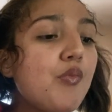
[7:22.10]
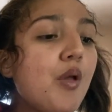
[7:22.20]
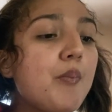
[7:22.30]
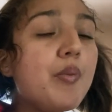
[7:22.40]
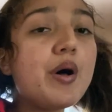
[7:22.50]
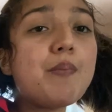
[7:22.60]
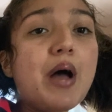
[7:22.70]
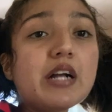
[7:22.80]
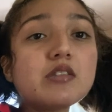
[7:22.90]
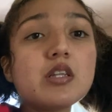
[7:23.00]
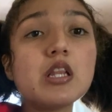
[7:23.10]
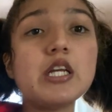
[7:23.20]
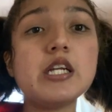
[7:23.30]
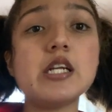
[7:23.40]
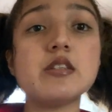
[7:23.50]
But back to the
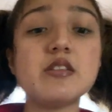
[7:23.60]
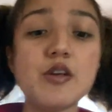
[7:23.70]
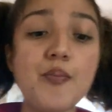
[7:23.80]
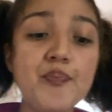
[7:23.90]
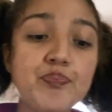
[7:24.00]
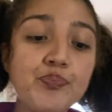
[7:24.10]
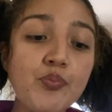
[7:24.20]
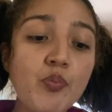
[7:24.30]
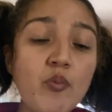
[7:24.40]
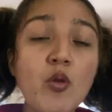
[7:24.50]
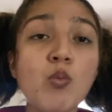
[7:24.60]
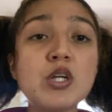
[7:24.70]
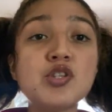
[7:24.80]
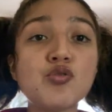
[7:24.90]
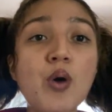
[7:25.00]
leniency, we
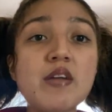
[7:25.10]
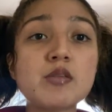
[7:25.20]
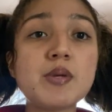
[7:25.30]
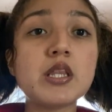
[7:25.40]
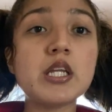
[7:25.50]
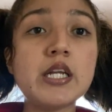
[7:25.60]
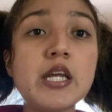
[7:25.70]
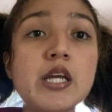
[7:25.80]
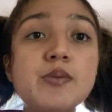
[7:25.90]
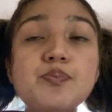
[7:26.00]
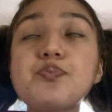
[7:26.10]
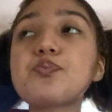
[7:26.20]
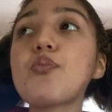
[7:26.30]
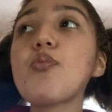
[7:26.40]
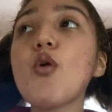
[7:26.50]
do have to be lenient
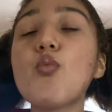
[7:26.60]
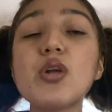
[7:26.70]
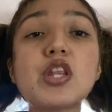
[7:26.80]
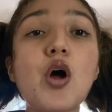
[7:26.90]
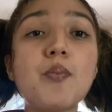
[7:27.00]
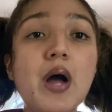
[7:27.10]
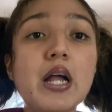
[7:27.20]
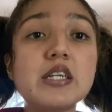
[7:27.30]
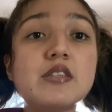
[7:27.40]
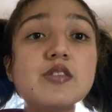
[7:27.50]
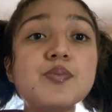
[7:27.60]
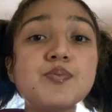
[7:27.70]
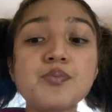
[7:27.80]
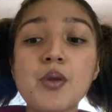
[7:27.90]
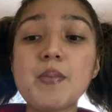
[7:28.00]
with our bodies
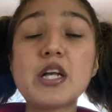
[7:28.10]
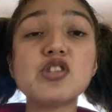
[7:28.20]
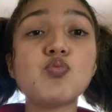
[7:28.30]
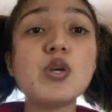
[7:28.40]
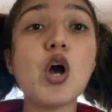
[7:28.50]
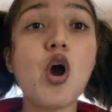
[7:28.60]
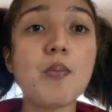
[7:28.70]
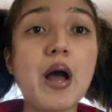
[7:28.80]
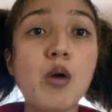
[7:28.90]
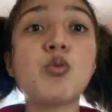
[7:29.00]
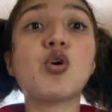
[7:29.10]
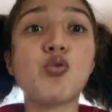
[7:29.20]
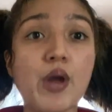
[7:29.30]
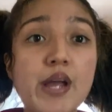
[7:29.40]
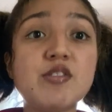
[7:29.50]
because we are bound to
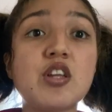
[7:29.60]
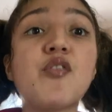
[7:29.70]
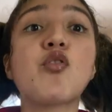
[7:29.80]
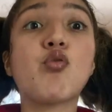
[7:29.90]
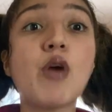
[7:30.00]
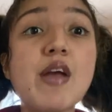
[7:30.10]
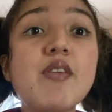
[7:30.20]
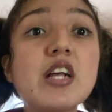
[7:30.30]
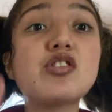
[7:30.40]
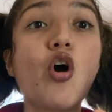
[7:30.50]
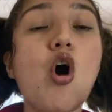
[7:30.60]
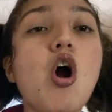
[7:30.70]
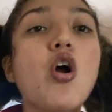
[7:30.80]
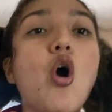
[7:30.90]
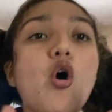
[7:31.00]
crave stuff. Cravings
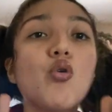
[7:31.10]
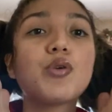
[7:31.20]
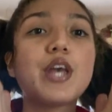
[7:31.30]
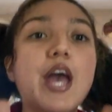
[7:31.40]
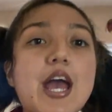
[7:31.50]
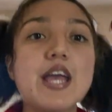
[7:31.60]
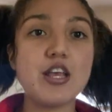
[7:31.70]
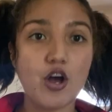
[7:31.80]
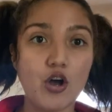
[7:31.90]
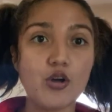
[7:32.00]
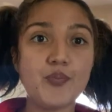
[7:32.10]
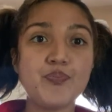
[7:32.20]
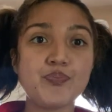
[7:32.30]
are okay, y'all.